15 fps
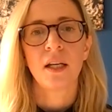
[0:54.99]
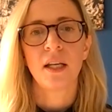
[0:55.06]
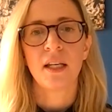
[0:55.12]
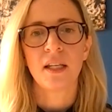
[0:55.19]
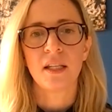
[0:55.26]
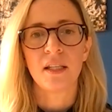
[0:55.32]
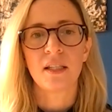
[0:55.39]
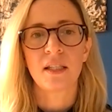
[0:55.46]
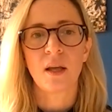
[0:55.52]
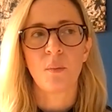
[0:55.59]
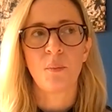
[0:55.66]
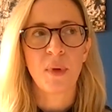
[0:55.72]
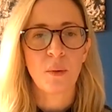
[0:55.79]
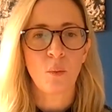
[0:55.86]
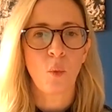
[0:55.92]
is a
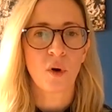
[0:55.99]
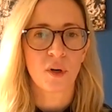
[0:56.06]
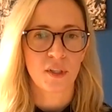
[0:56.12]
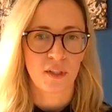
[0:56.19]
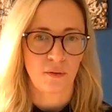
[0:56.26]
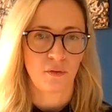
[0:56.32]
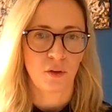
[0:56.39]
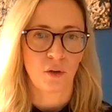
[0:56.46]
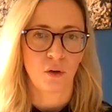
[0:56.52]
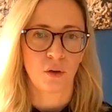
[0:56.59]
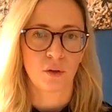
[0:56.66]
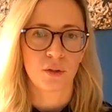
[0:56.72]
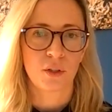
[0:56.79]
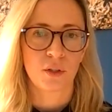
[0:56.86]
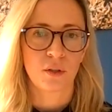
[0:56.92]
bit more
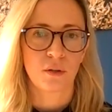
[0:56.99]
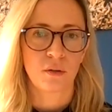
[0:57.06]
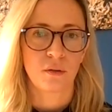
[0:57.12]
difficult